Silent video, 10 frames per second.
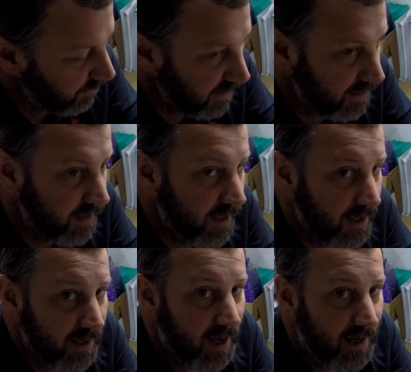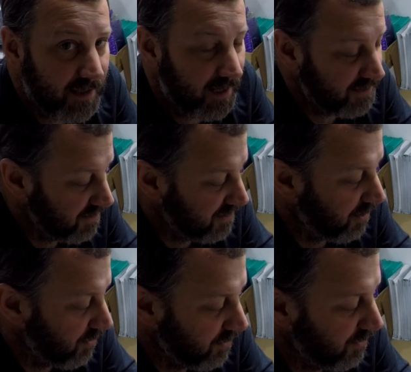And I just
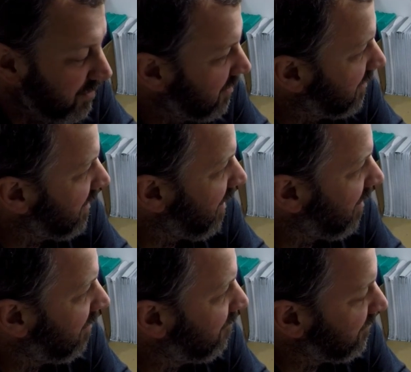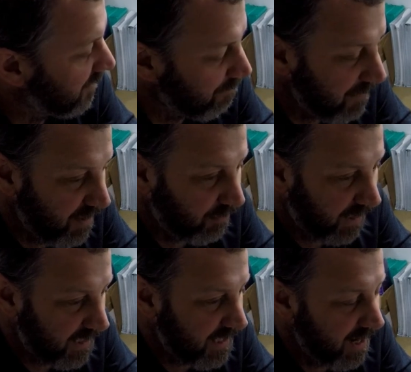heard the mail
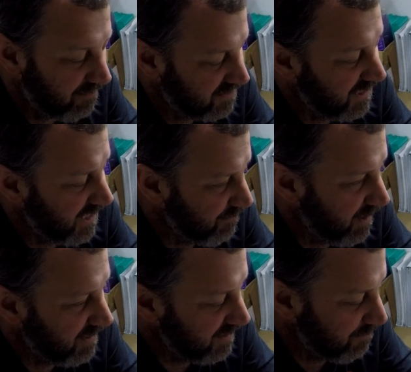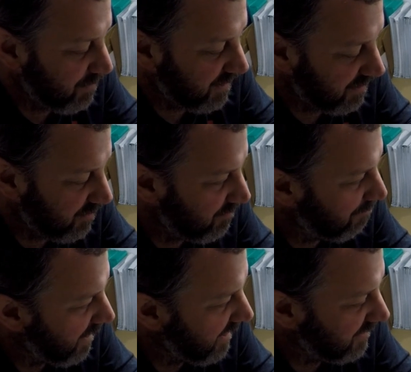lady outside right then picking up my
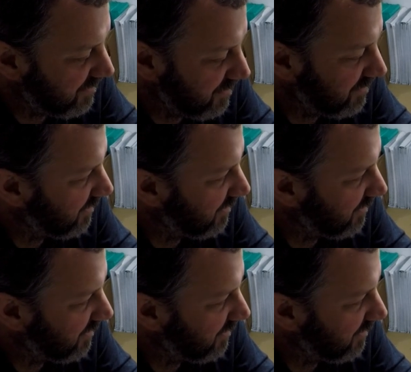packages,